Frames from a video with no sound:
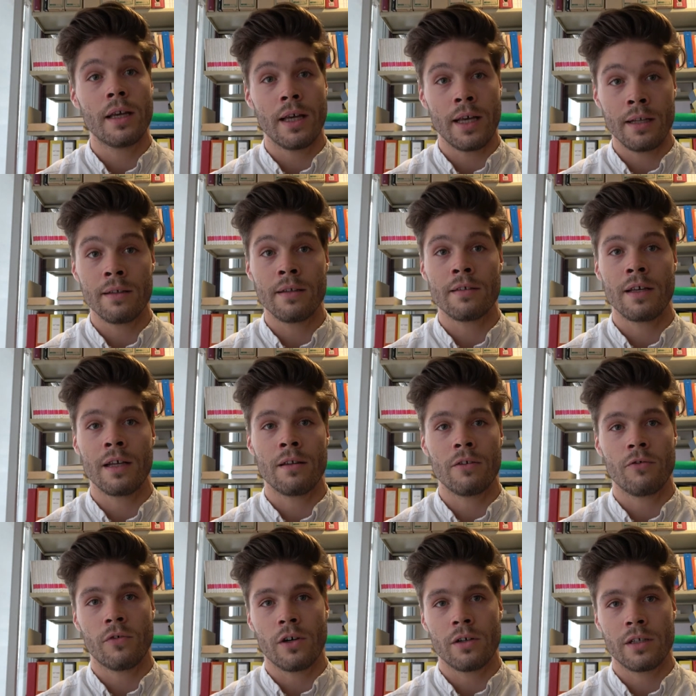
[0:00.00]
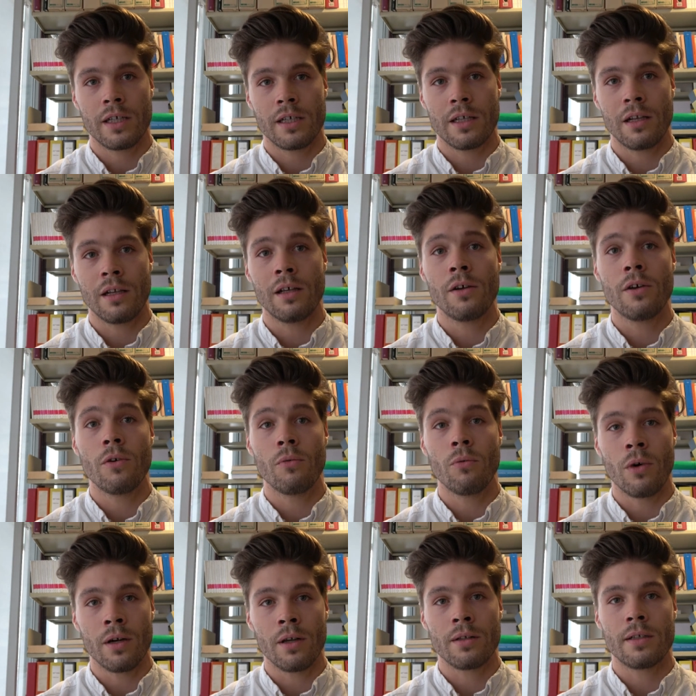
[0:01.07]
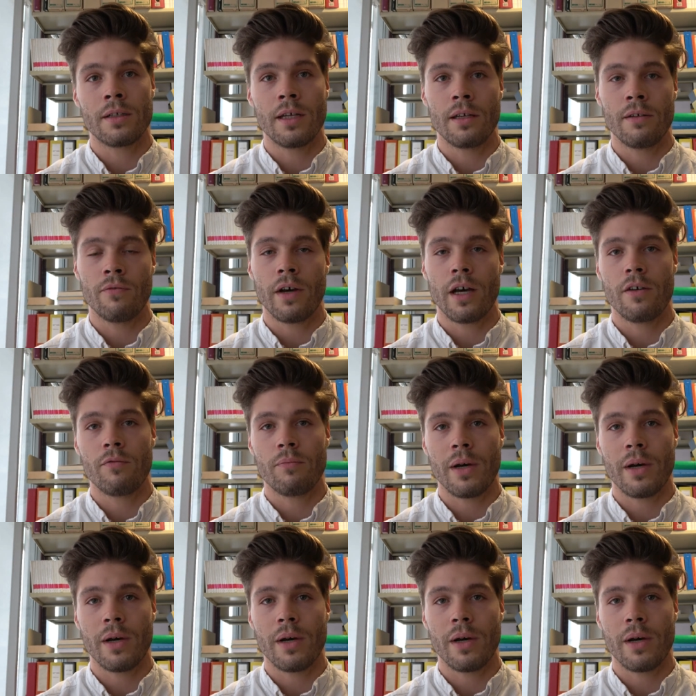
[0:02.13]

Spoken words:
in the sense of Article 185,